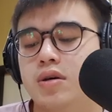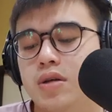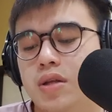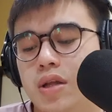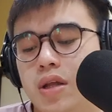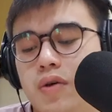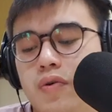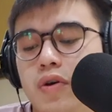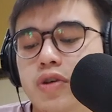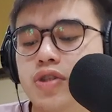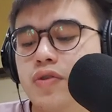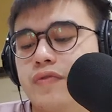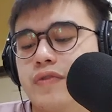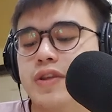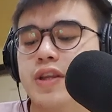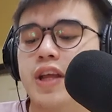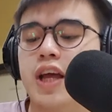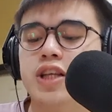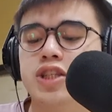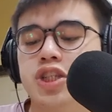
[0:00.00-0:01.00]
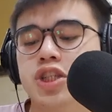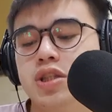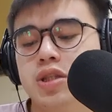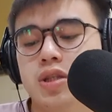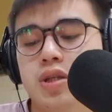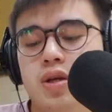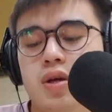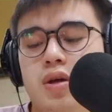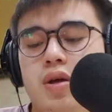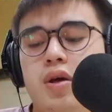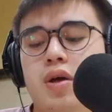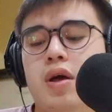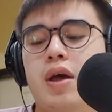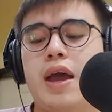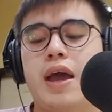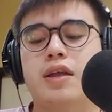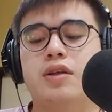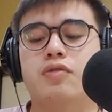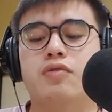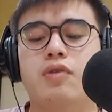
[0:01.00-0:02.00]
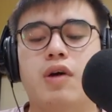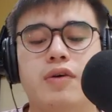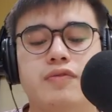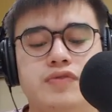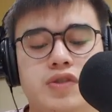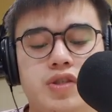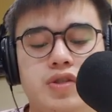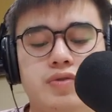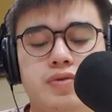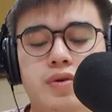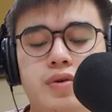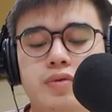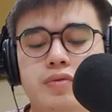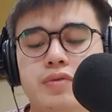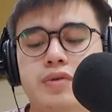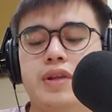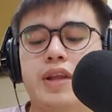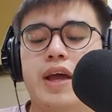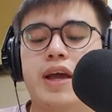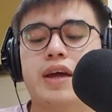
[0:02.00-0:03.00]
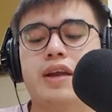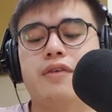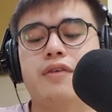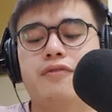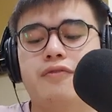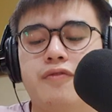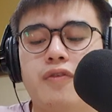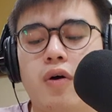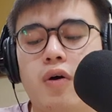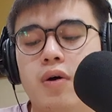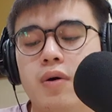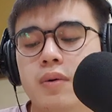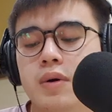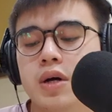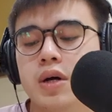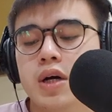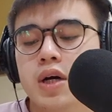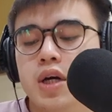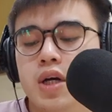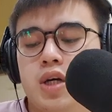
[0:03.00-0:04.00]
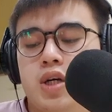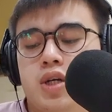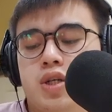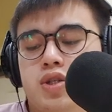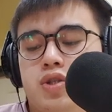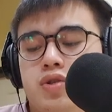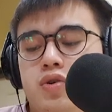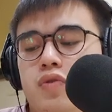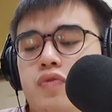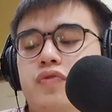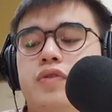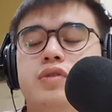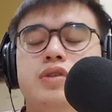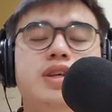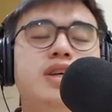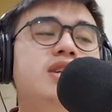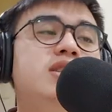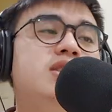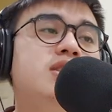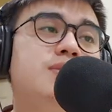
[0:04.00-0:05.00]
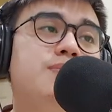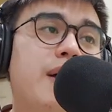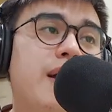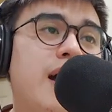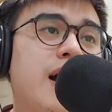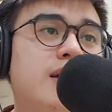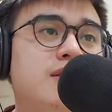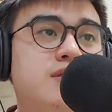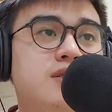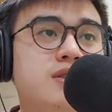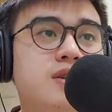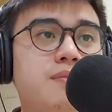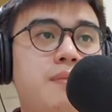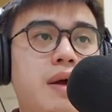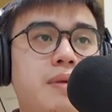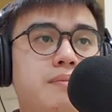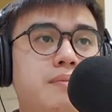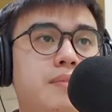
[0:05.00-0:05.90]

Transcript: equation of the tangent at the graph 0, -4. So for this, my answer might